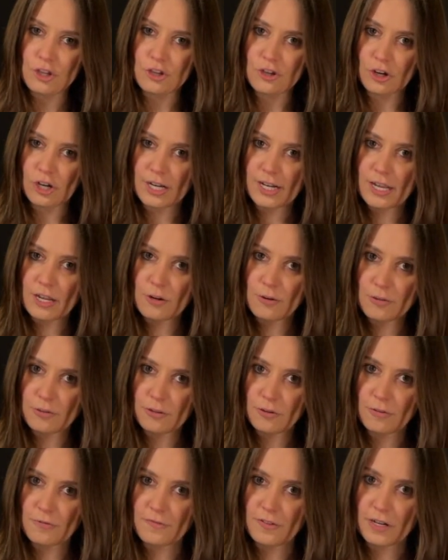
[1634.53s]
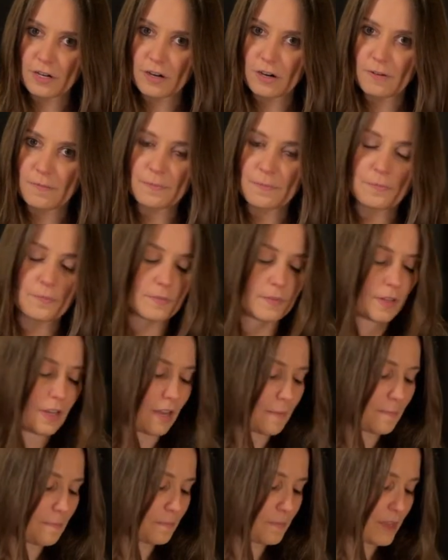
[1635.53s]
You're going to get your 3rd finger,
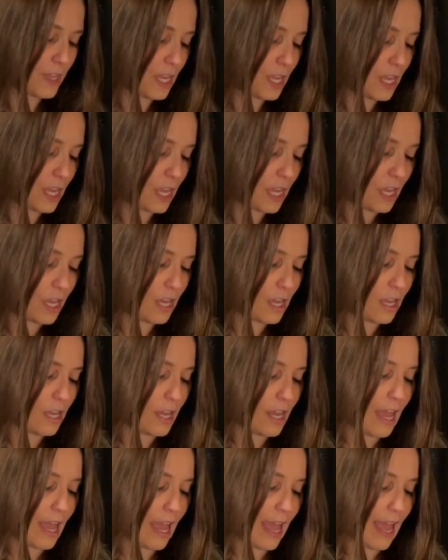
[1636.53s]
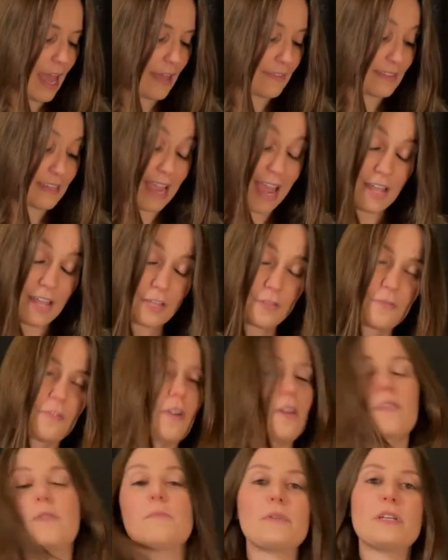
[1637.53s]
okay? At the 8th
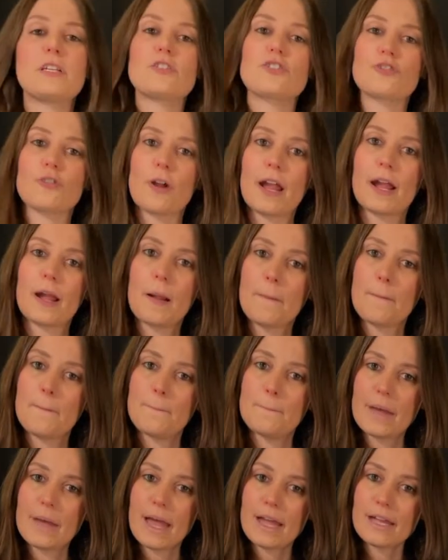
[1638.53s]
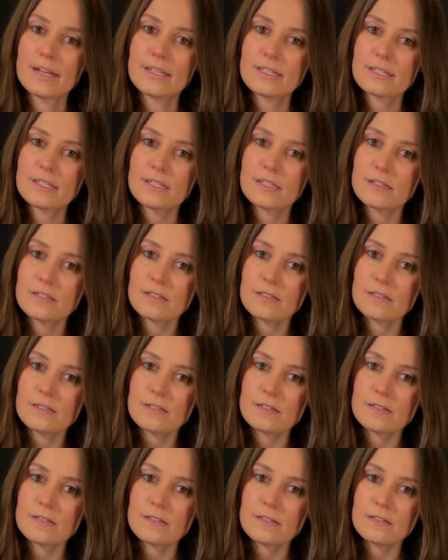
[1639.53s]
fret of the B string, bend,
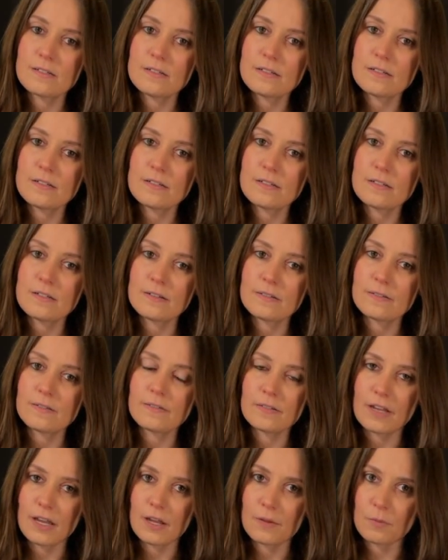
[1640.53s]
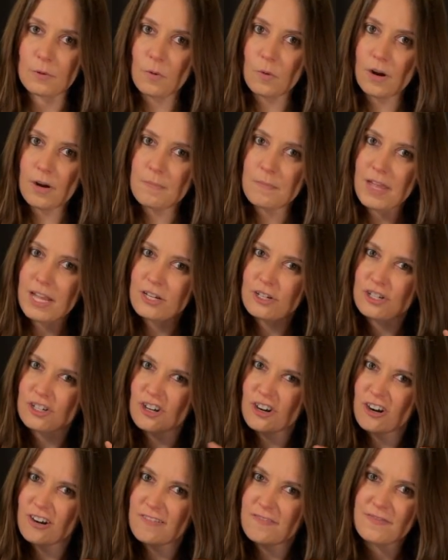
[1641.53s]
and we want to make
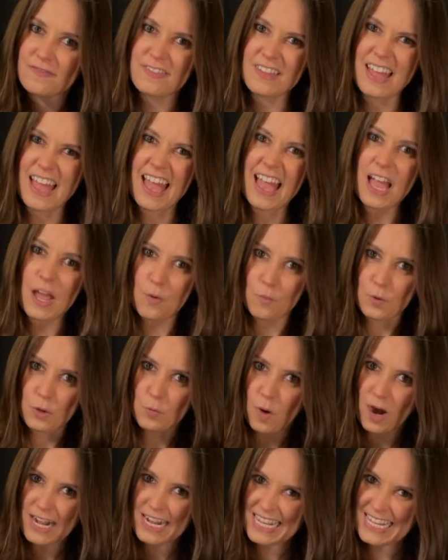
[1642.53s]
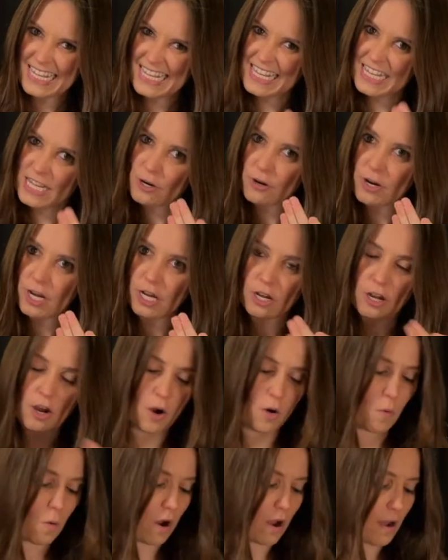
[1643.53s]
sure, we want to hear it
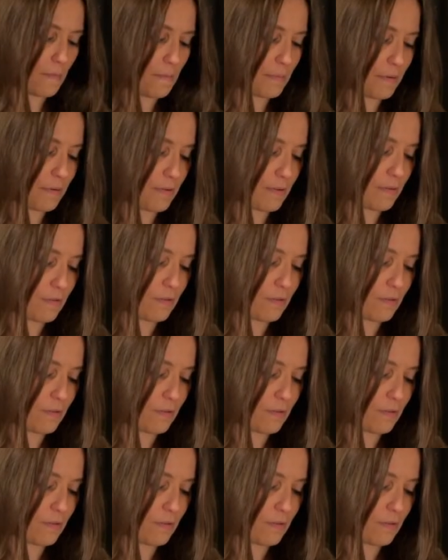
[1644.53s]
go up